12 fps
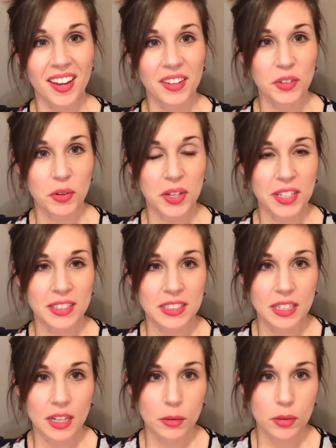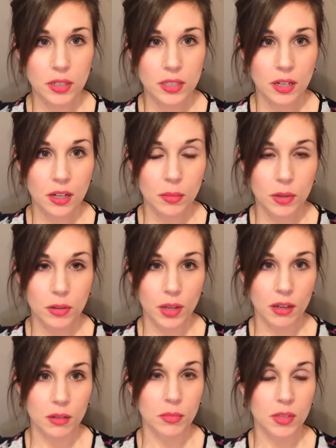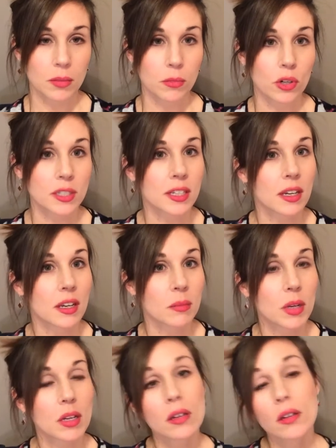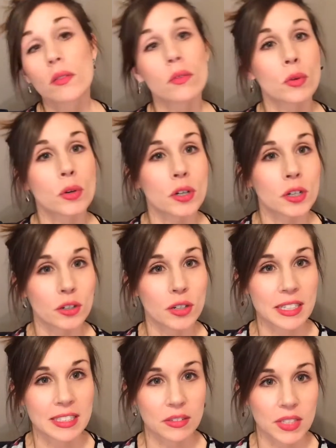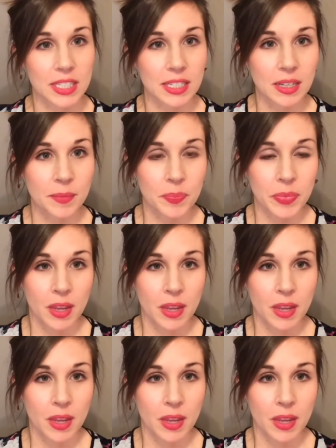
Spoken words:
Hi everyone. Today I want to talk about how to make more time for creativity.